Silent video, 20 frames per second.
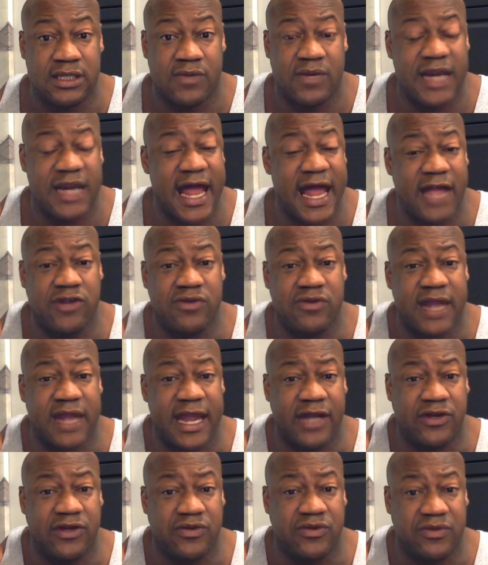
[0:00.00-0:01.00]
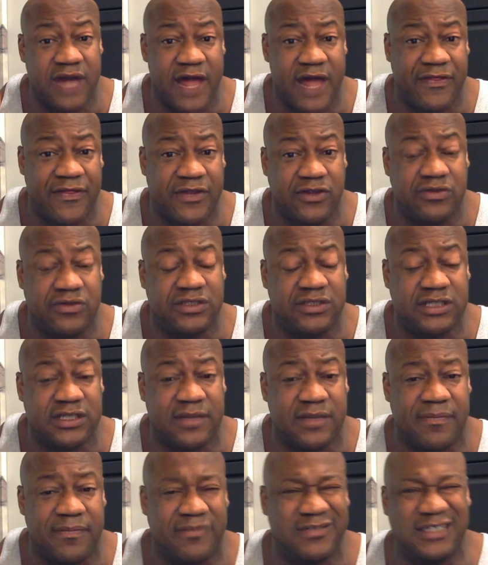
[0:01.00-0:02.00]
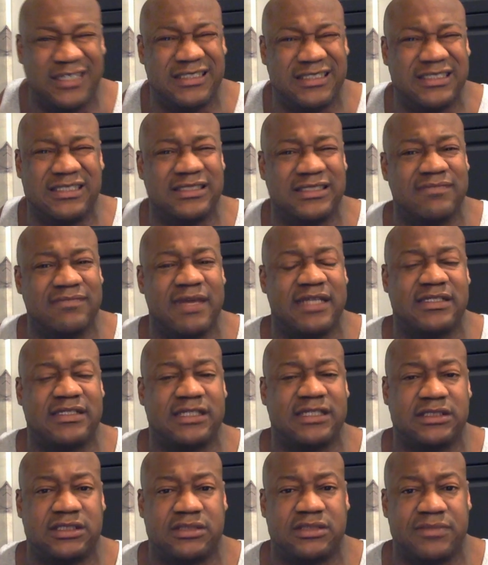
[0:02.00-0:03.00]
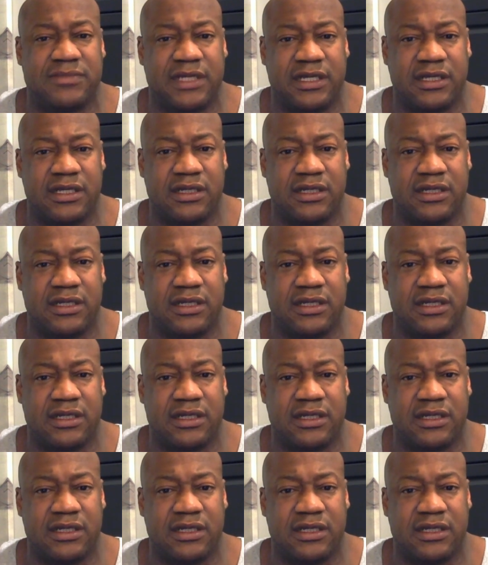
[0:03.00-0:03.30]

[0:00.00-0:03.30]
now you can't do nothing. You sitting up. This doesn't make sense to me.